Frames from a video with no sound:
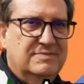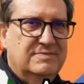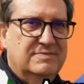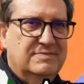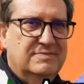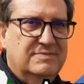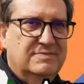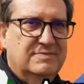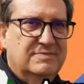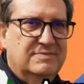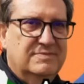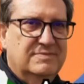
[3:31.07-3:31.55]

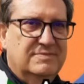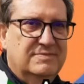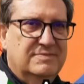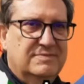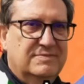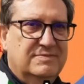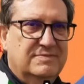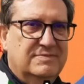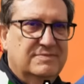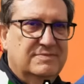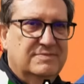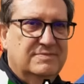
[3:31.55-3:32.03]

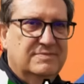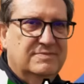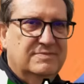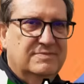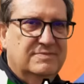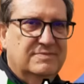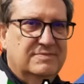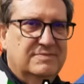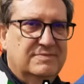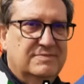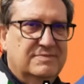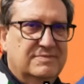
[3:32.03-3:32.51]

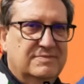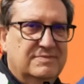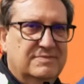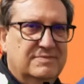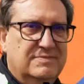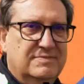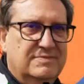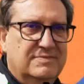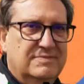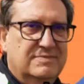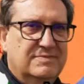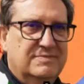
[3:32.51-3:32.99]

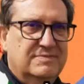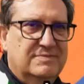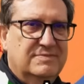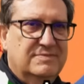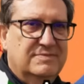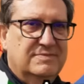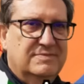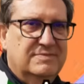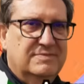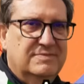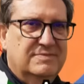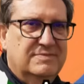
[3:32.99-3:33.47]

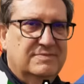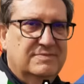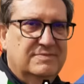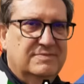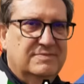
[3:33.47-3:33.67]
The person shown says nothing.